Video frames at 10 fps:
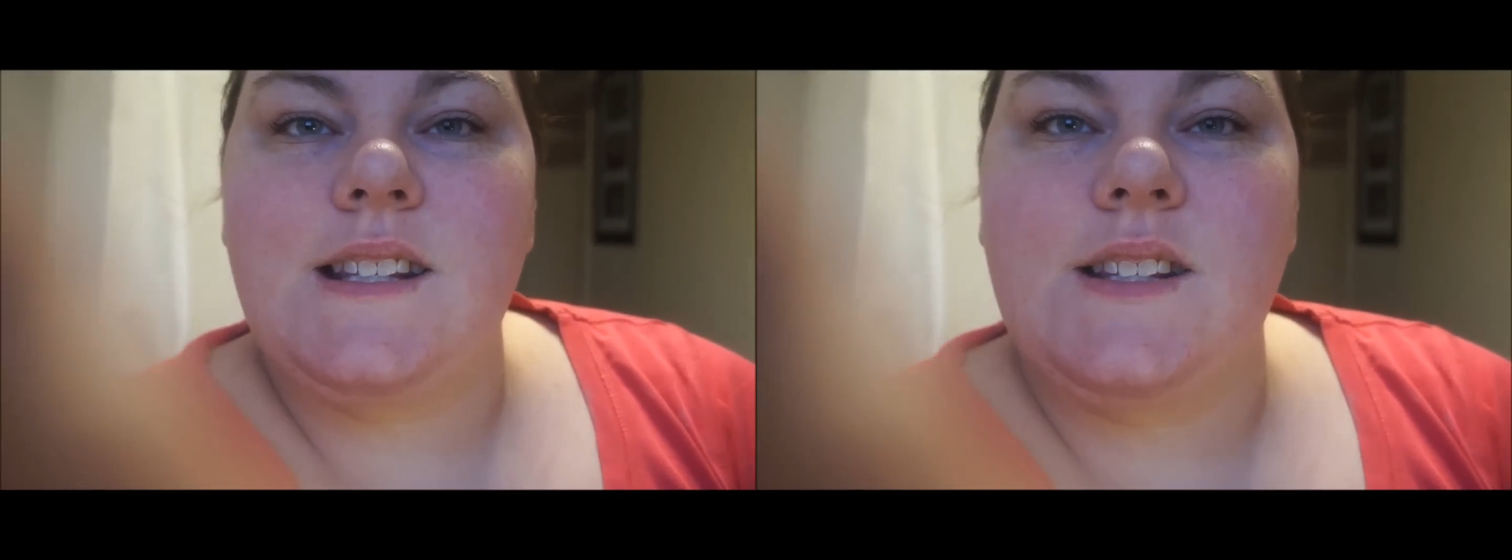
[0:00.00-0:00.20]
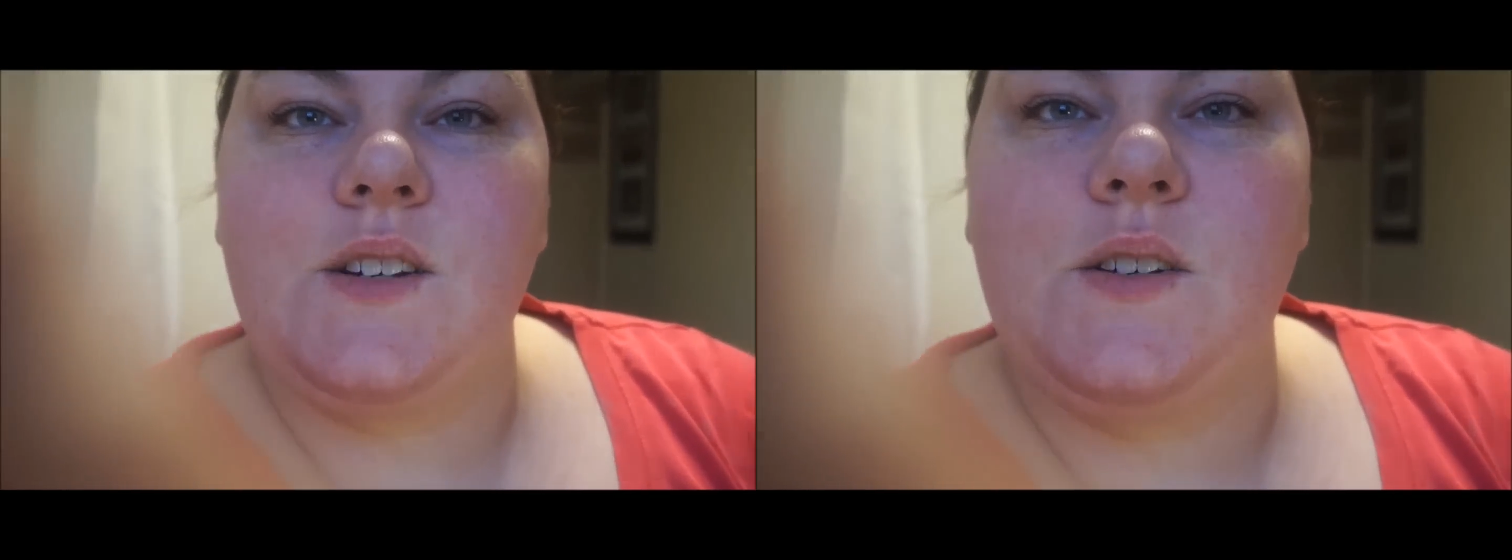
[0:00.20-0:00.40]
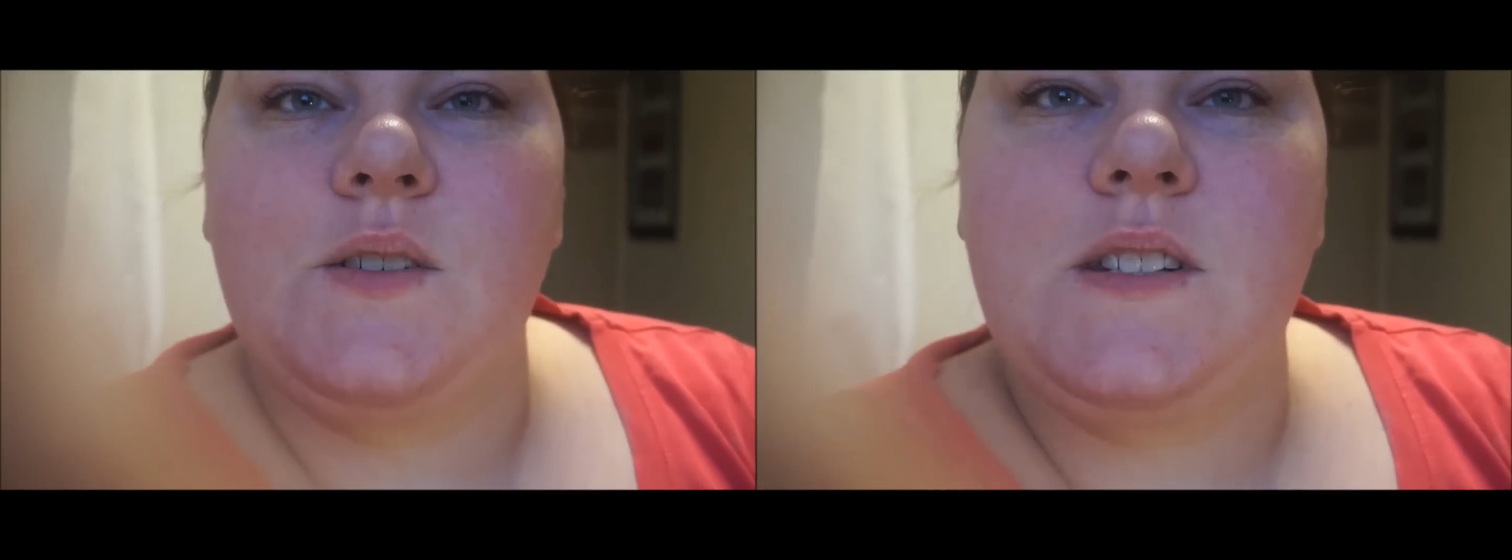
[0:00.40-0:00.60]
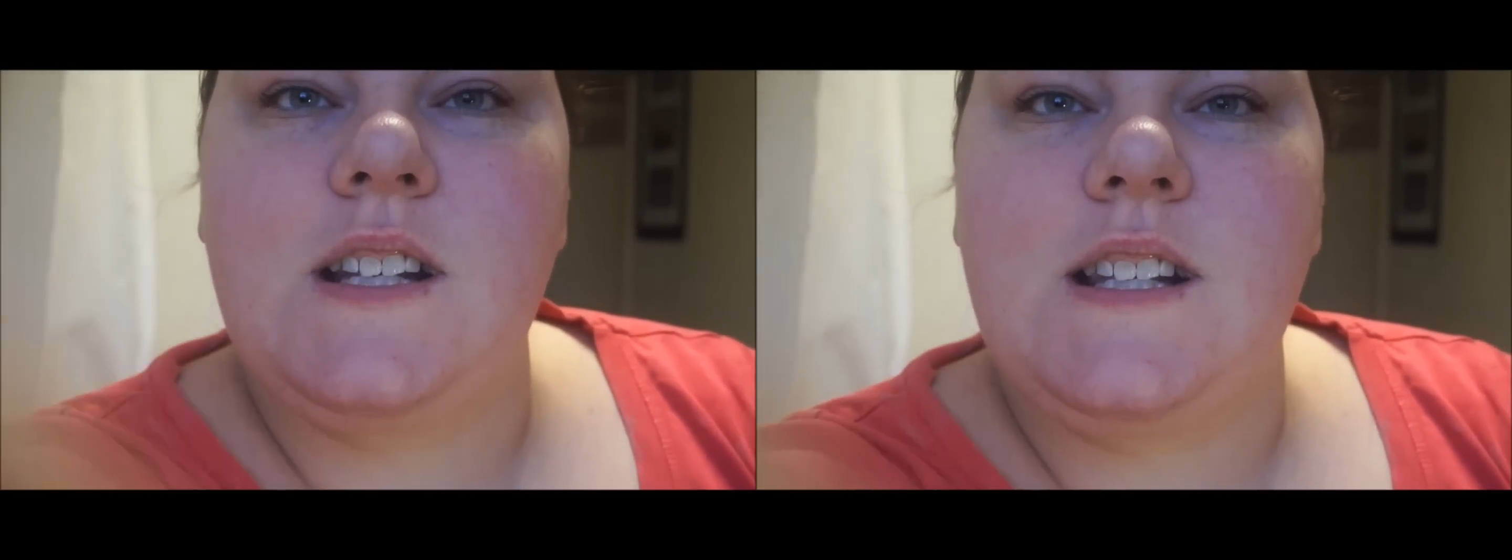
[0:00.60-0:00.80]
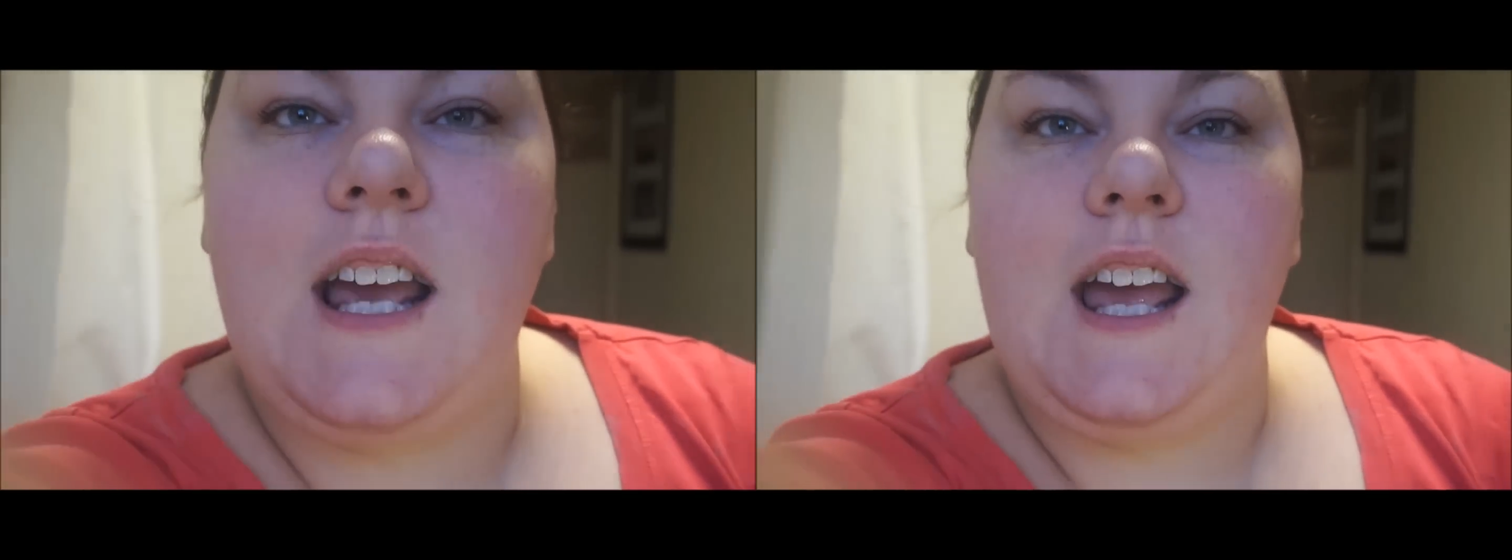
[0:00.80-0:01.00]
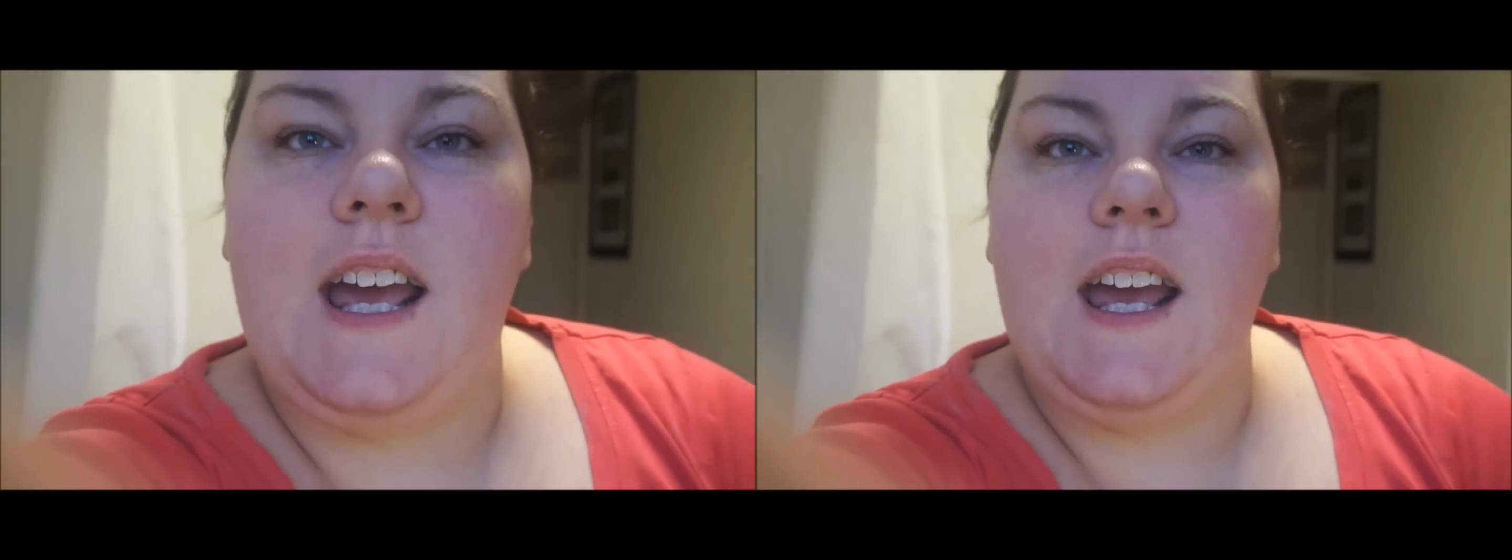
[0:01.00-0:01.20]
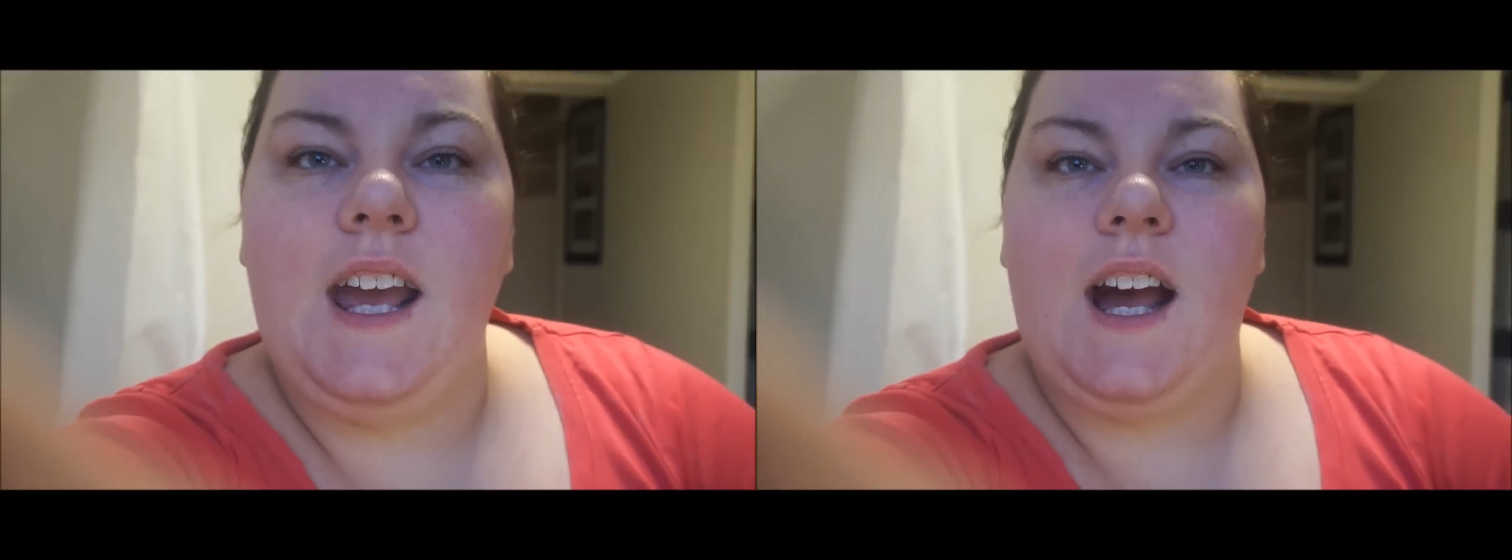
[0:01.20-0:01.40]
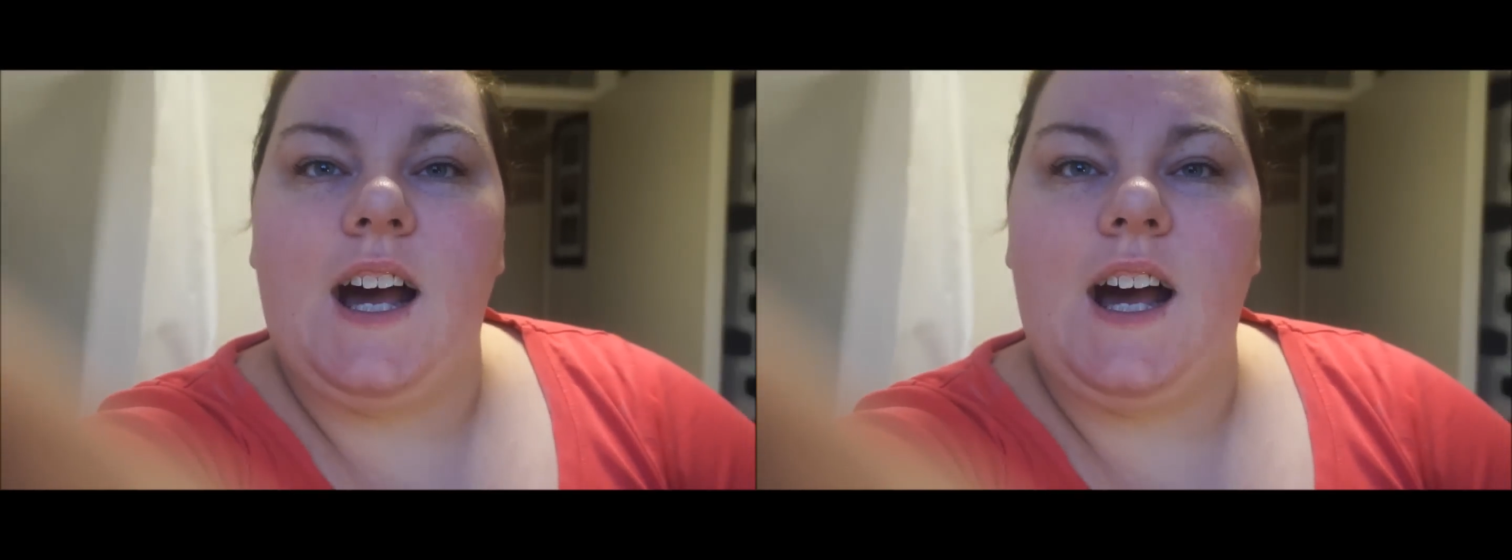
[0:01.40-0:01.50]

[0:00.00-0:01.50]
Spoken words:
so today